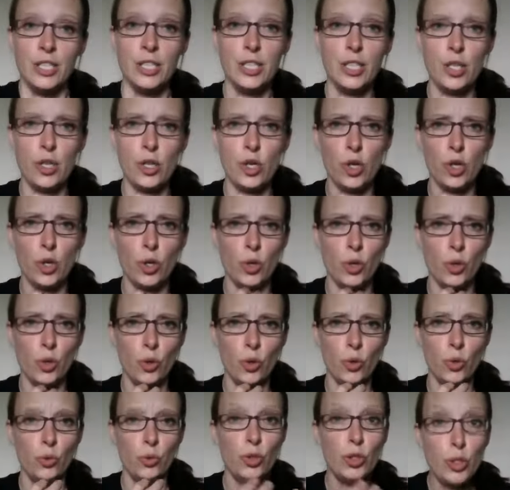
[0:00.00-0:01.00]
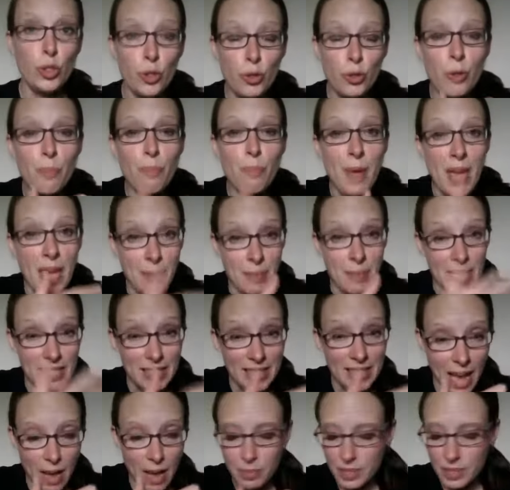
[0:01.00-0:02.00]
do the baby
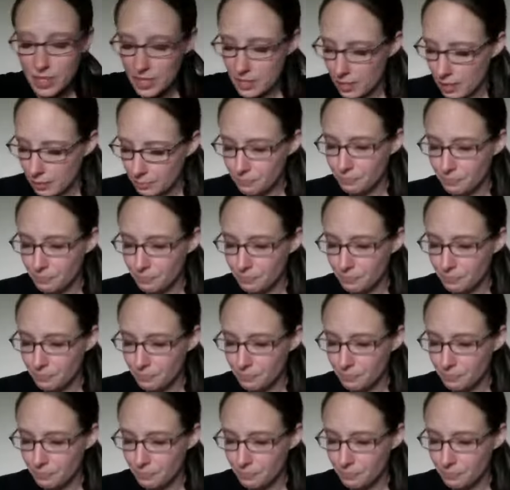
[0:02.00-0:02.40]
steps.